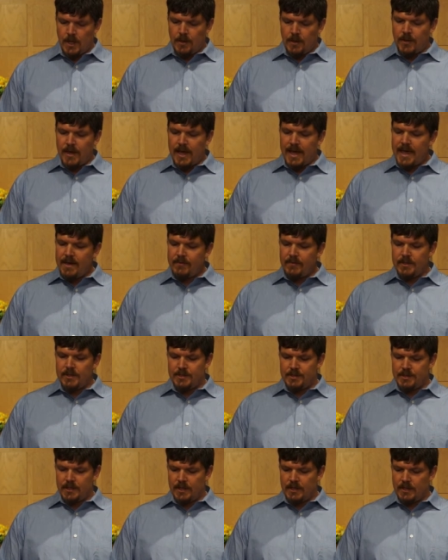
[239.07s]
The
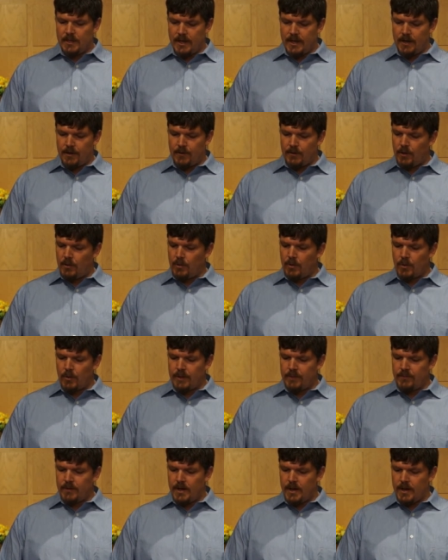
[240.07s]
heavens declare the
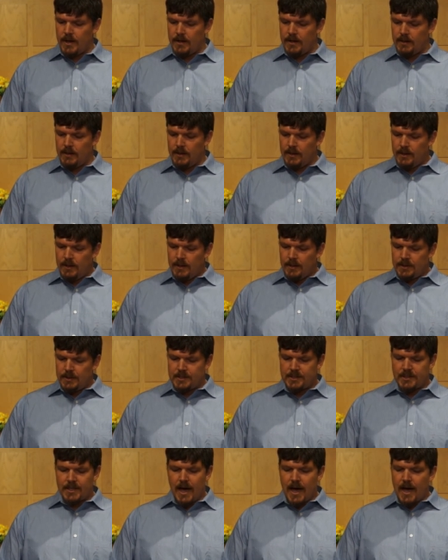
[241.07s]
glory of God. The
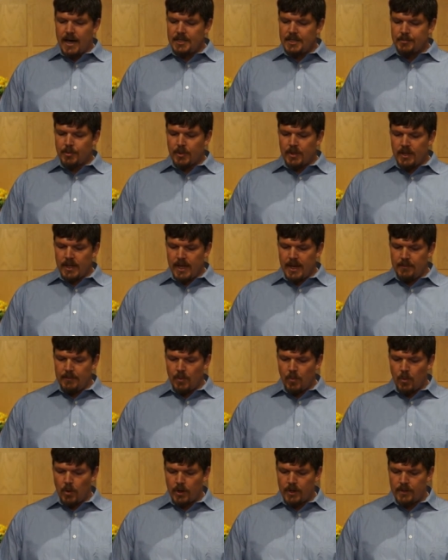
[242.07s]
skies proclaim
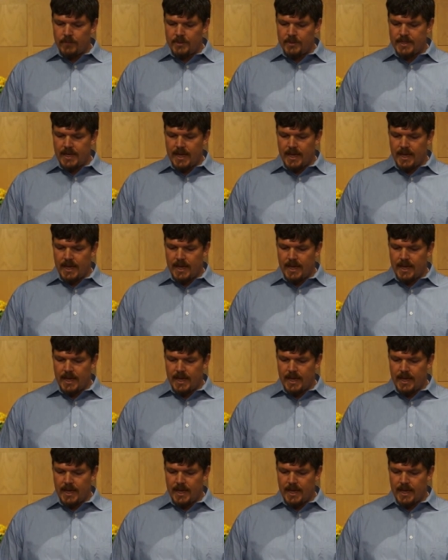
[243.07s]
the work of his